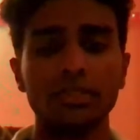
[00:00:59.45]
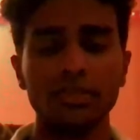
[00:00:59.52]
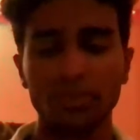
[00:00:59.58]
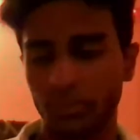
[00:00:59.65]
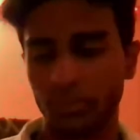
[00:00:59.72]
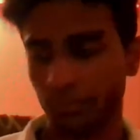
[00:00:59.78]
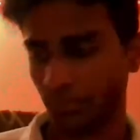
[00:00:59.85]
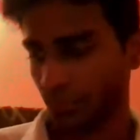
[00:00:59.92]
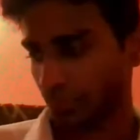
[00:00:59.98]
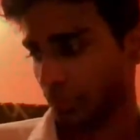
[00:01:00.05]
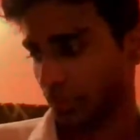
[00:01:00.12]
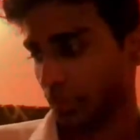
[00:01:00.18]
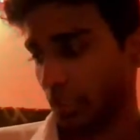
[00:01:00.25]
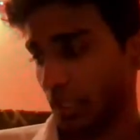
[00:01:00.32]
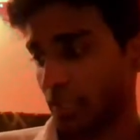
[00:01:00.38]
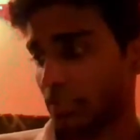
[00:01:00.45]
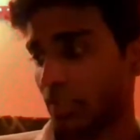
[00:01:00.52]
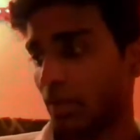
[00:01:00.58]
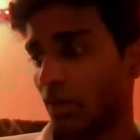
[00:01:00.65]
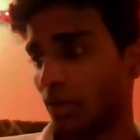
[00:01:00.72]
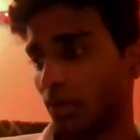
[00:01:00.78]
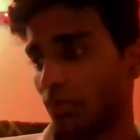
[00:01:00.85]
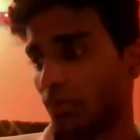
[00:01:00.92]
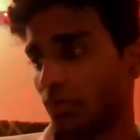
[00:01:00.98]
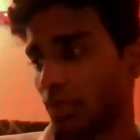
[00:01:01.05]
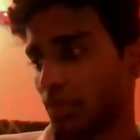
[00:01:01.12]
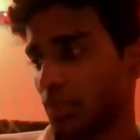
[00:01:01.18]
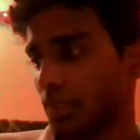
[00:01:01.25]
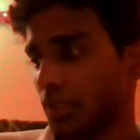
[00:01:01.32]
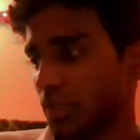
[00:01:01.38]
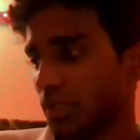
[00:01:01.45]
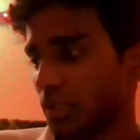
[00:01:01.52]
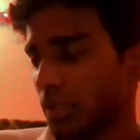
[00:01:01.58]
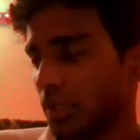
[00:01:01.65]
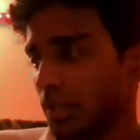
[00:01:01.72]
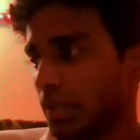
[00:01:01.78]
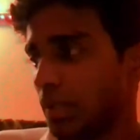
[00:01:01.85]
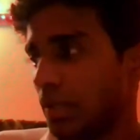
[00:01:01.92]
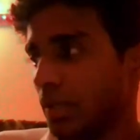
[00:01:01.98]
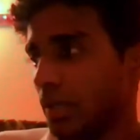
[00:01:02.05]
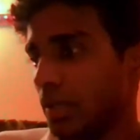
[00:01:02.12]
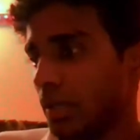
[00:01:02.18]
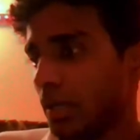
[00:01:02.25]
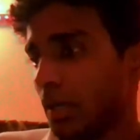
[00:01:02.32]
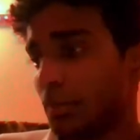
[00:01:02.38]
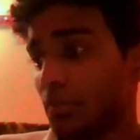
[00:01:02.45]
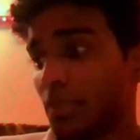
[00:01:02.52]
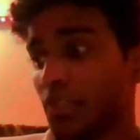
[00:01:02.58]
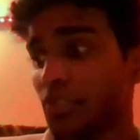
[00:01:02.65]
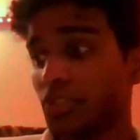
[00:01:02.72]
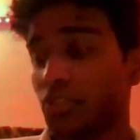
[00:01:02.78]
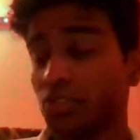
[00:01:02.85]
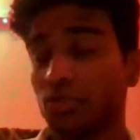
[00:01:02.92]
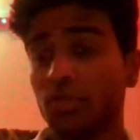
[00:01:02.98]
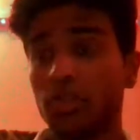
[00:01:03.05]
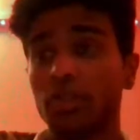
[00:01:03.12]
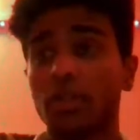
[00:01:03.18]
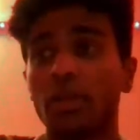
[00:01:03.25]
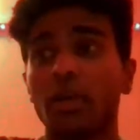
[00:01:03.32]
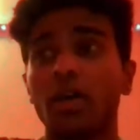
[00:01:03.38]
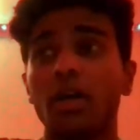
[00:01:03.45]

So it's a lot of work I'm not sure